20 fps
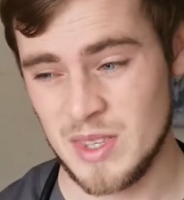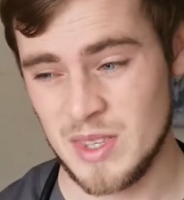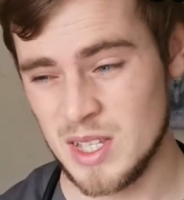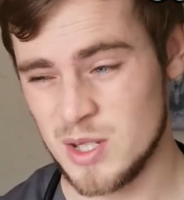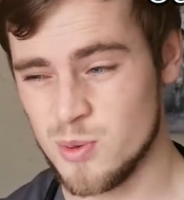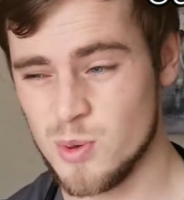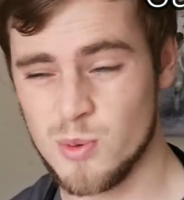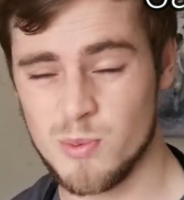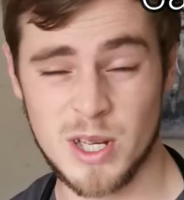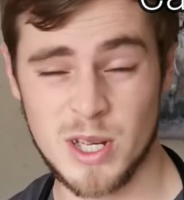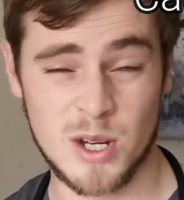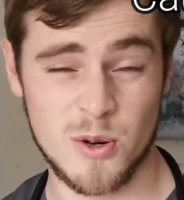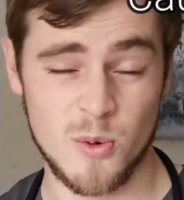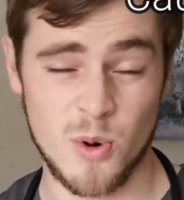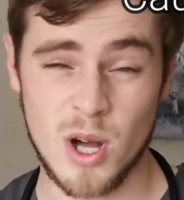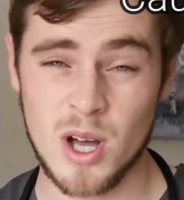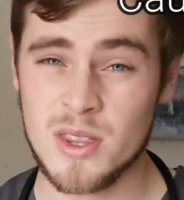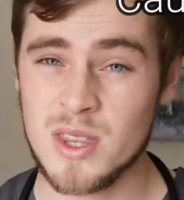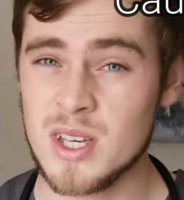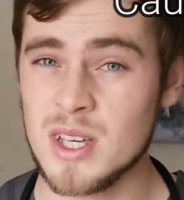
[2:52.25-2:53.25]
This will be
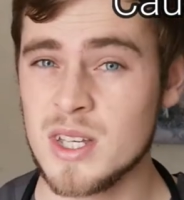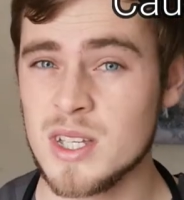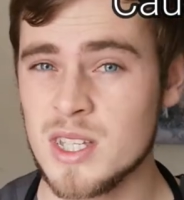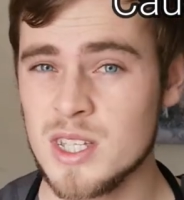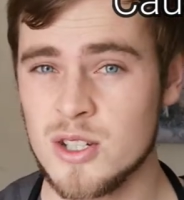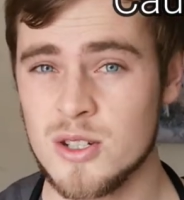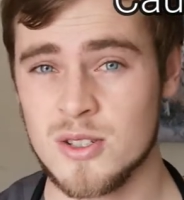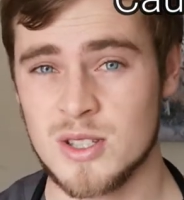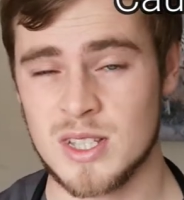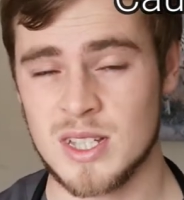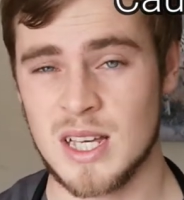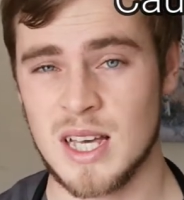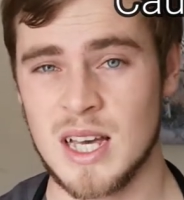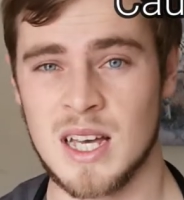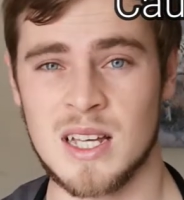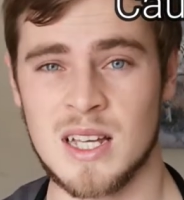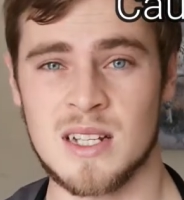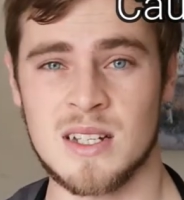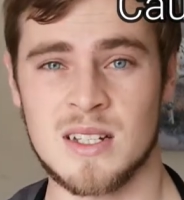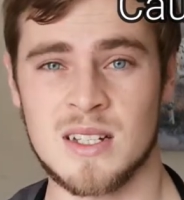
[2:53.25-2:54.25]
rather acute,
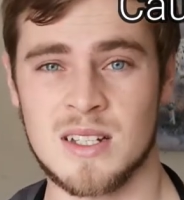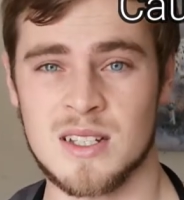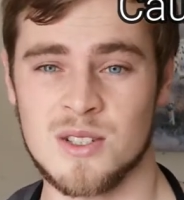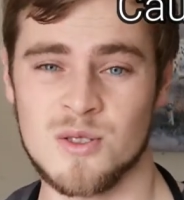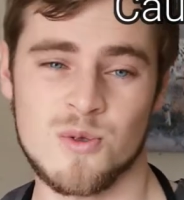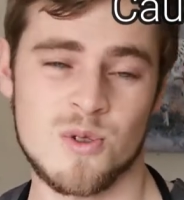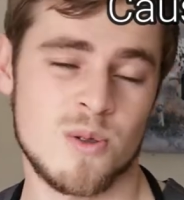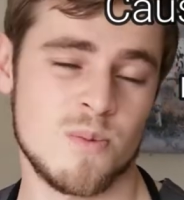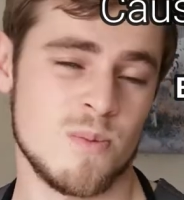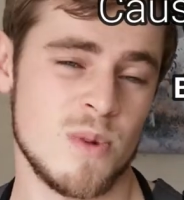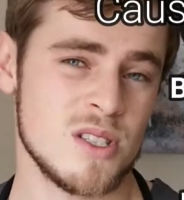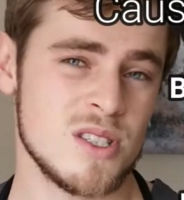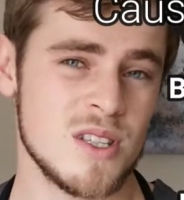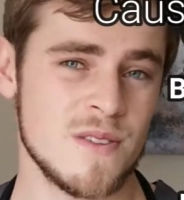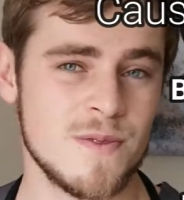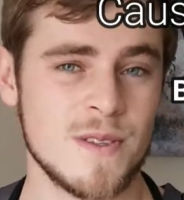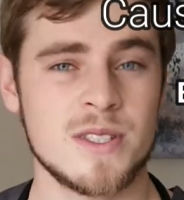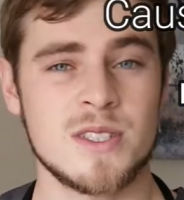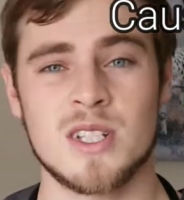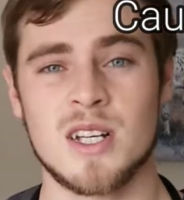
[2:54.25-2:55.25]
and you will most
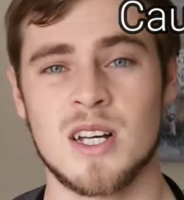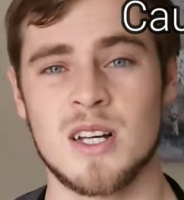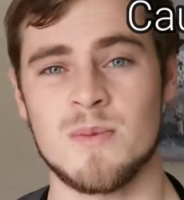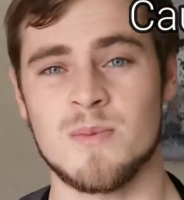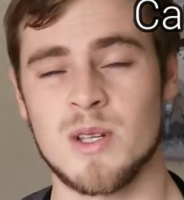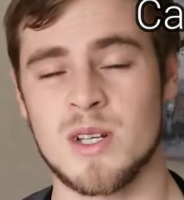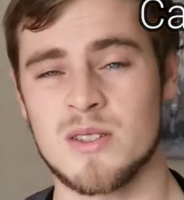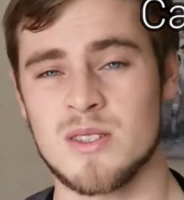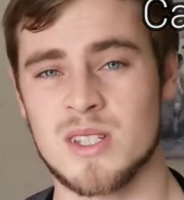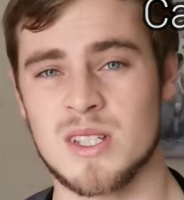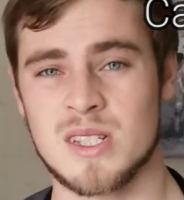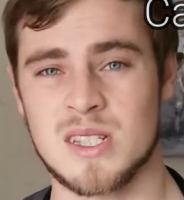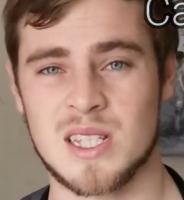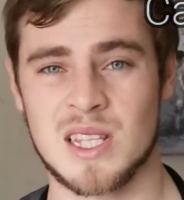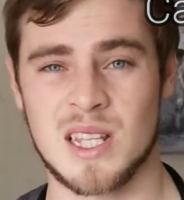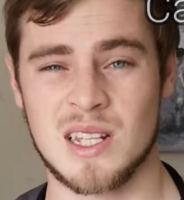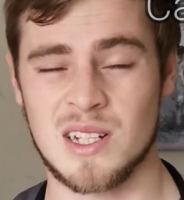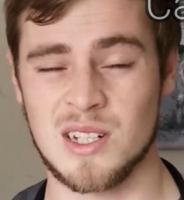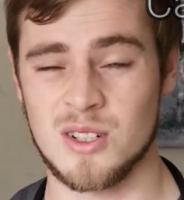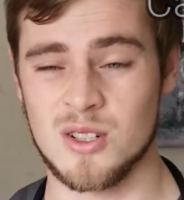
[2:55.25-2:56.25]
of the time notice
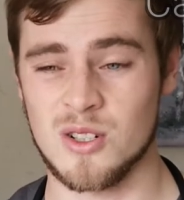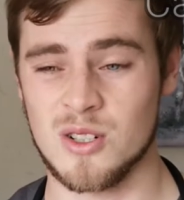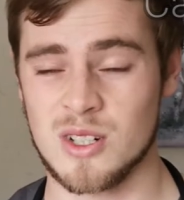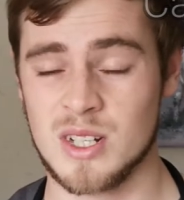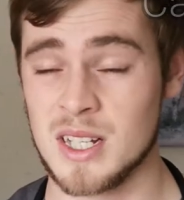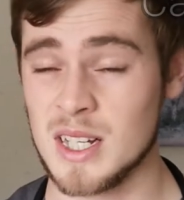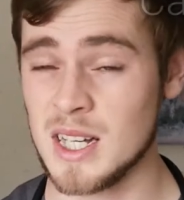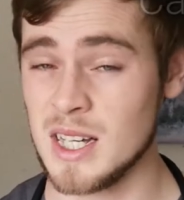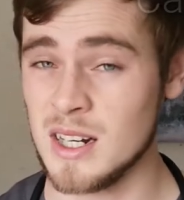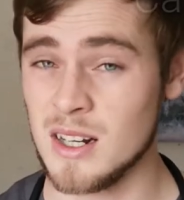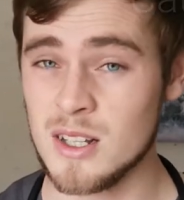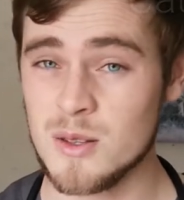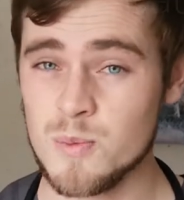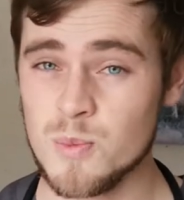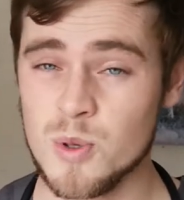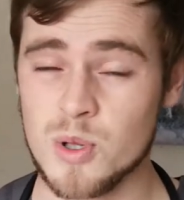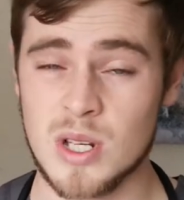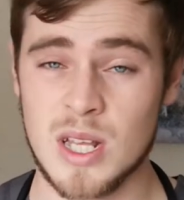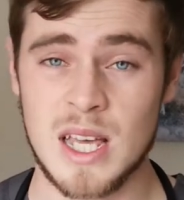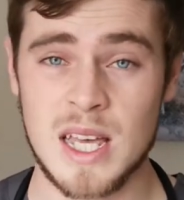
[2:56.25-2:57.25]
that the dog
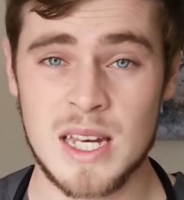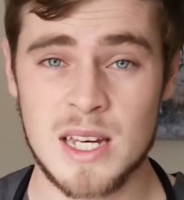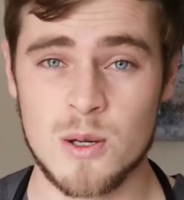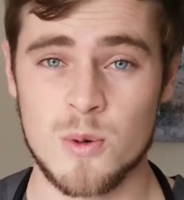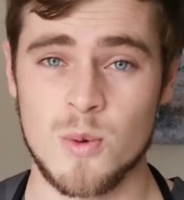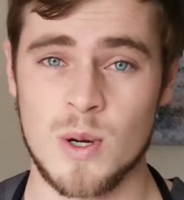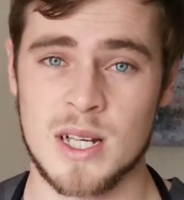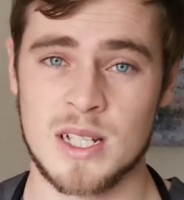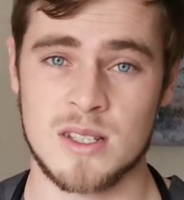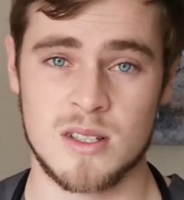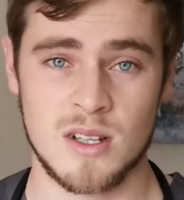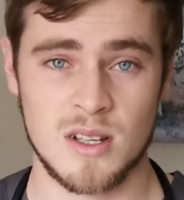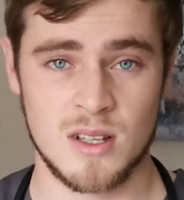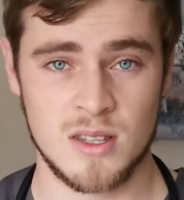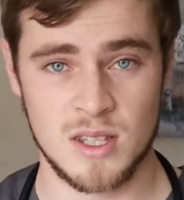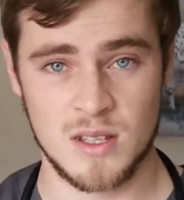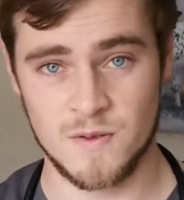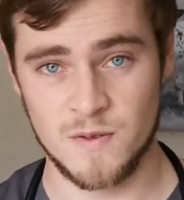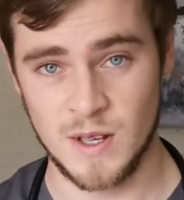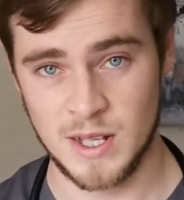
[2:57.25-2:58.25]
cannot put any weight
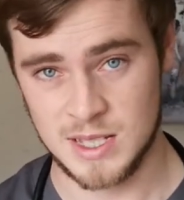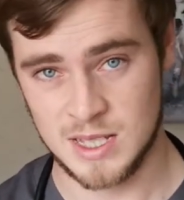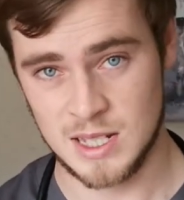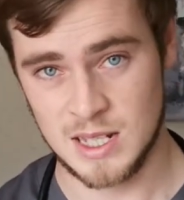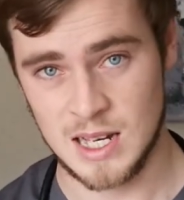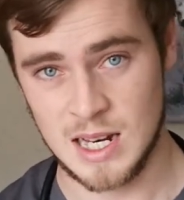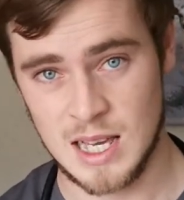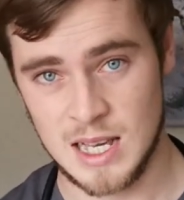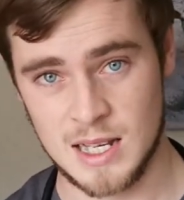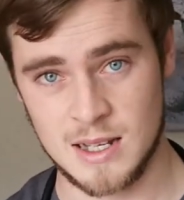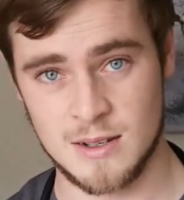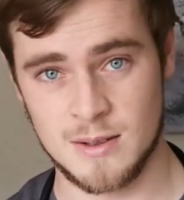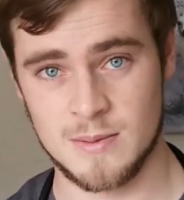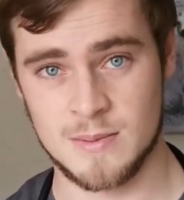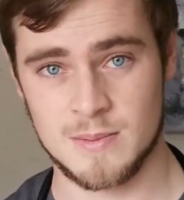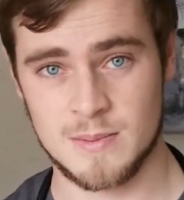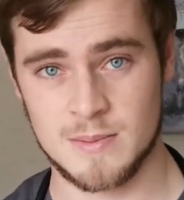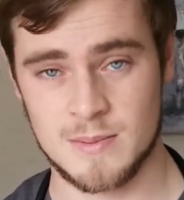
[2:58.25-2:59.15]
on the affected leg.